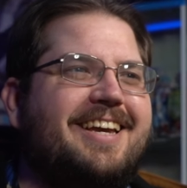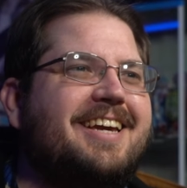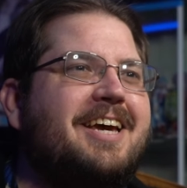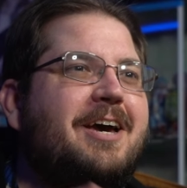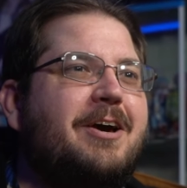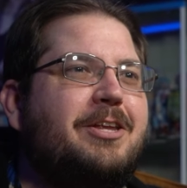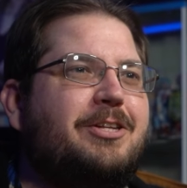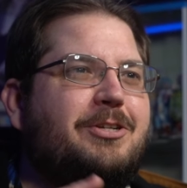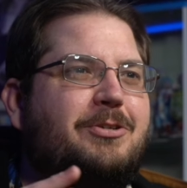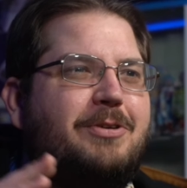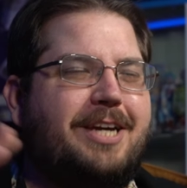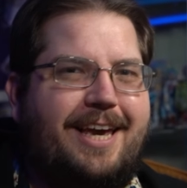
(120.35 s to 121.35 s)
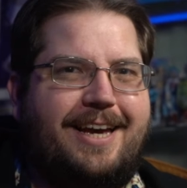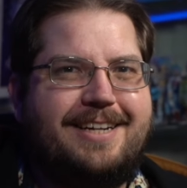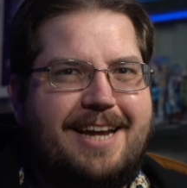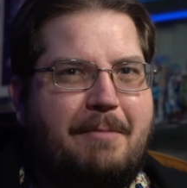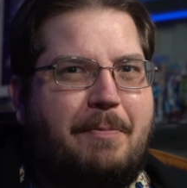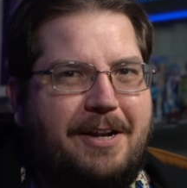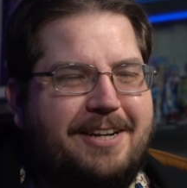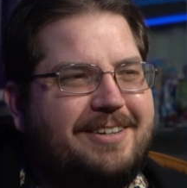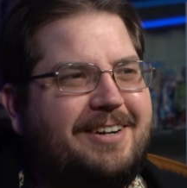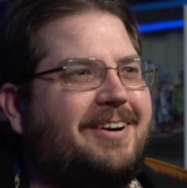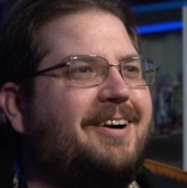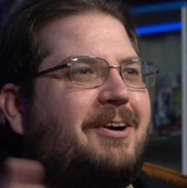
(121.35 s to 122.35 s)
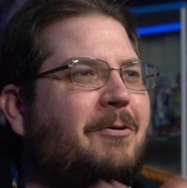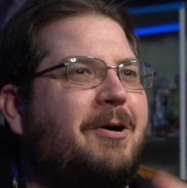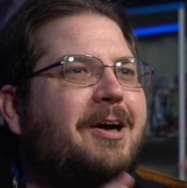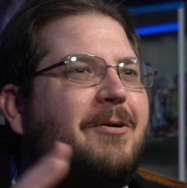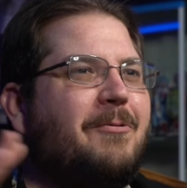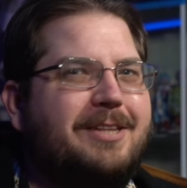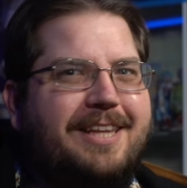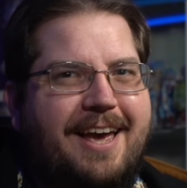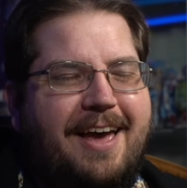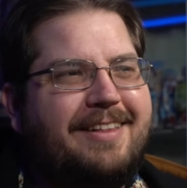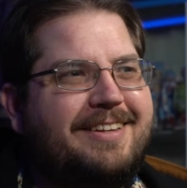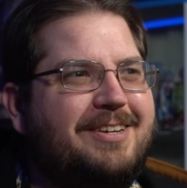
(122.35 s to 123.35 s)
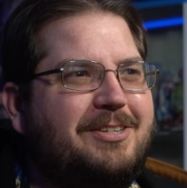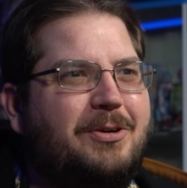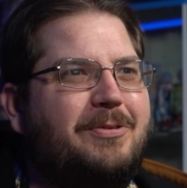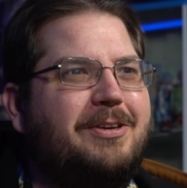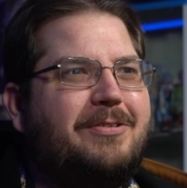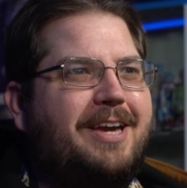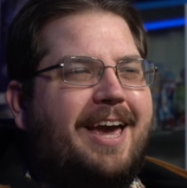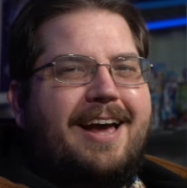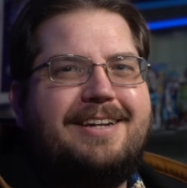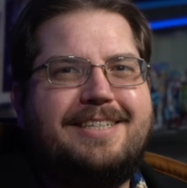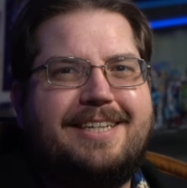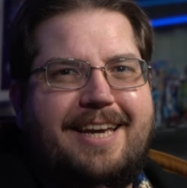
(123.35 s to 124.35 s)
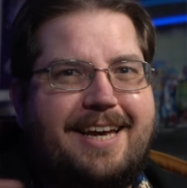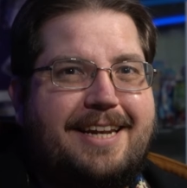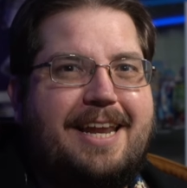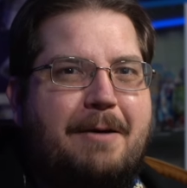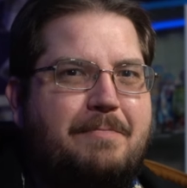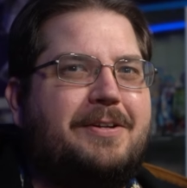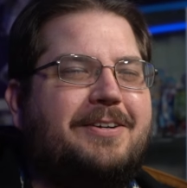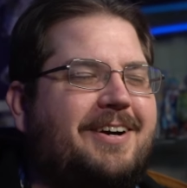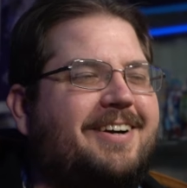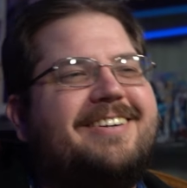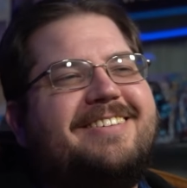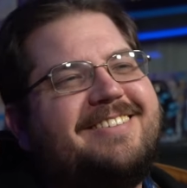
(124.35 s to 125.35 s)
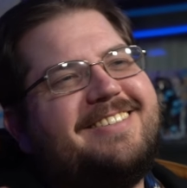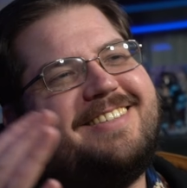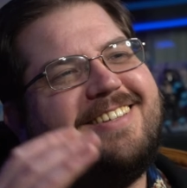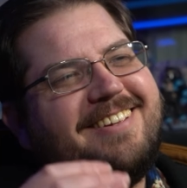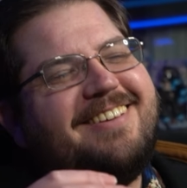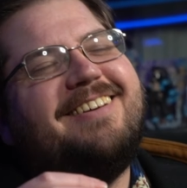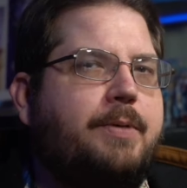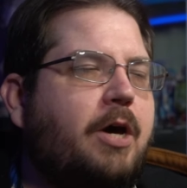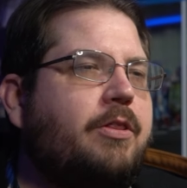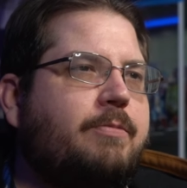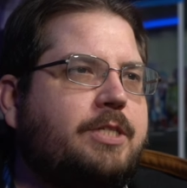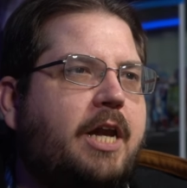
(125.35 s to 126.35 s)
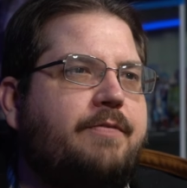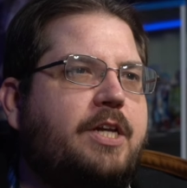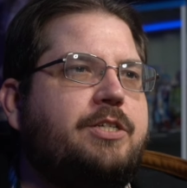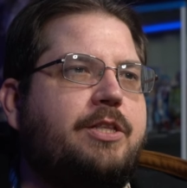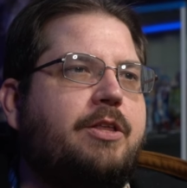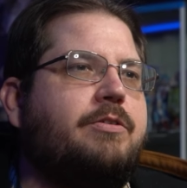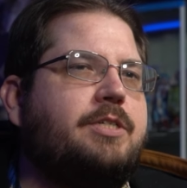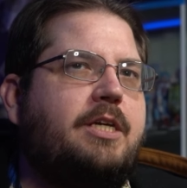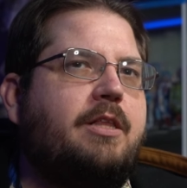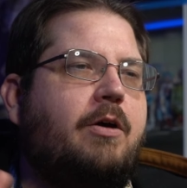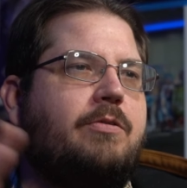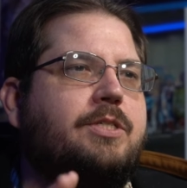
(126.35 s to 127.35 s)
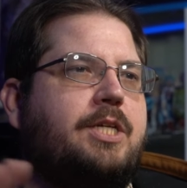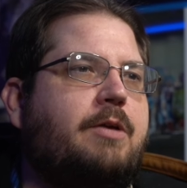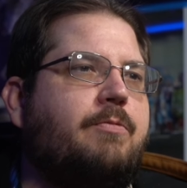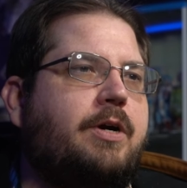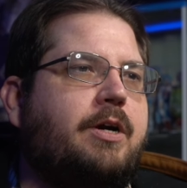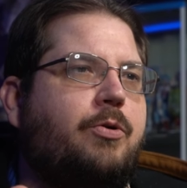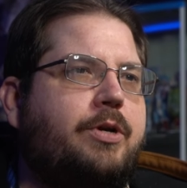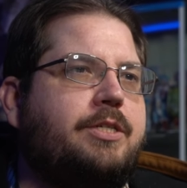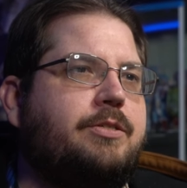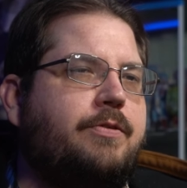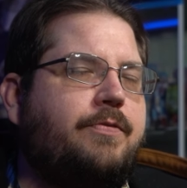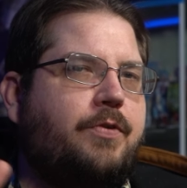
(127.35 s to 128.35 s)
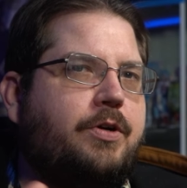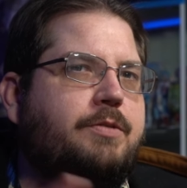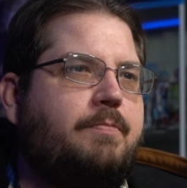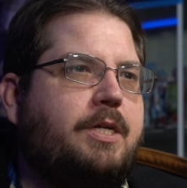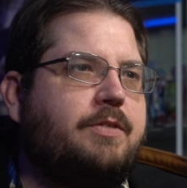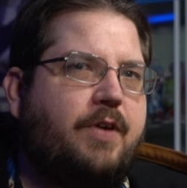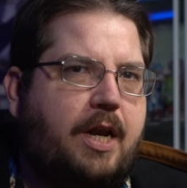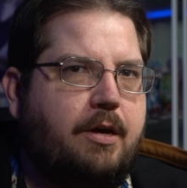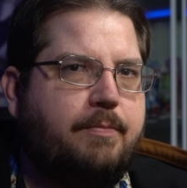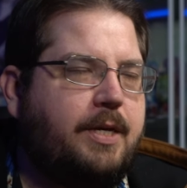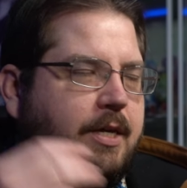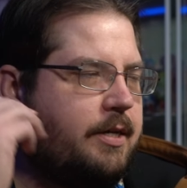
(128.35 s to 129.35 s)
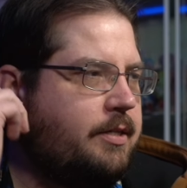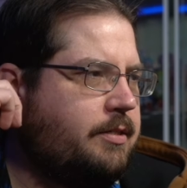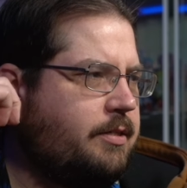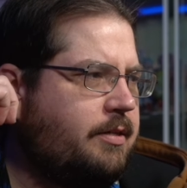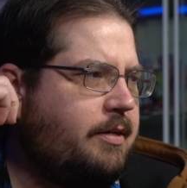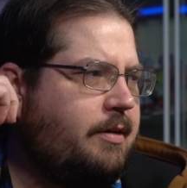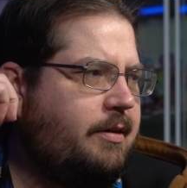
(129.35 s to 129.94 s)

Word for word: like, did you kidnap a little girl? What the hell are you doing? You can't just kidnap little girls. But no, that was kind of interesting though, seeing that whole scene where Kurisu first meets Vena, because...